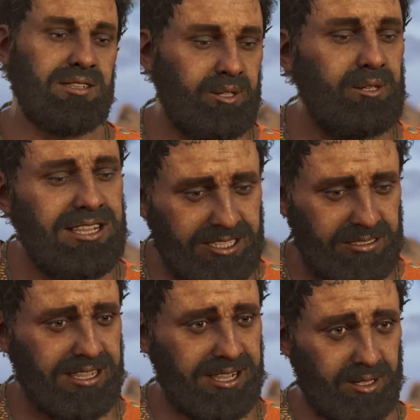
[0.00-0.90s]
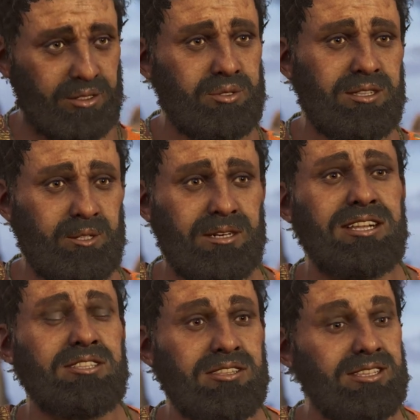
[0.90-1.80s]
Duris. You know
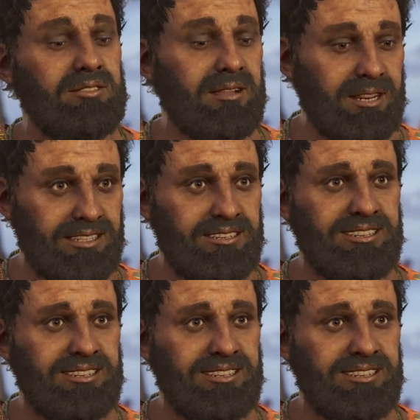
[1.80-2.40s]
Duris. He's very